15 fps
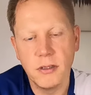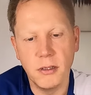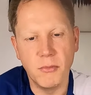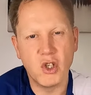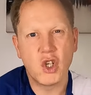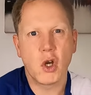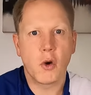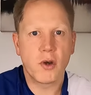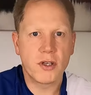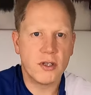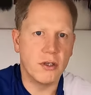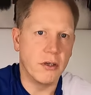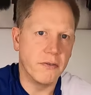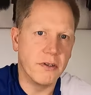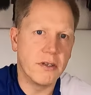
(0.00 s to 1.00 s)
The
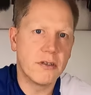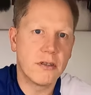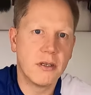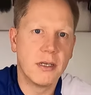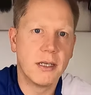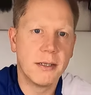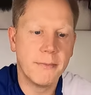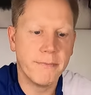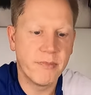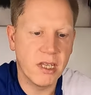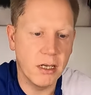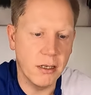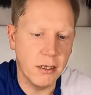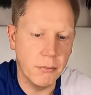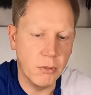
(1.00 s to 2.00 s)
majority of us
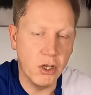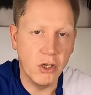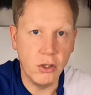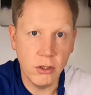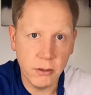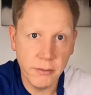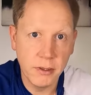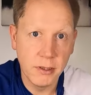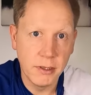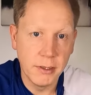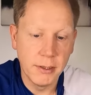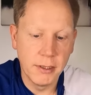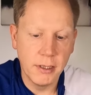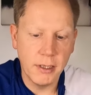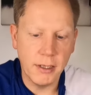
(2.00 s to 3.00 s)
are not,
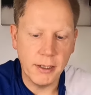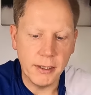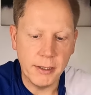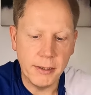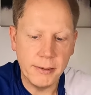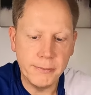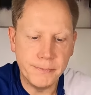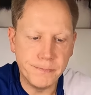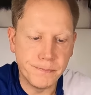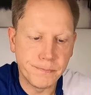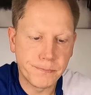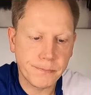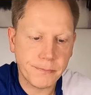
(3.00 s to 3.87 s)
and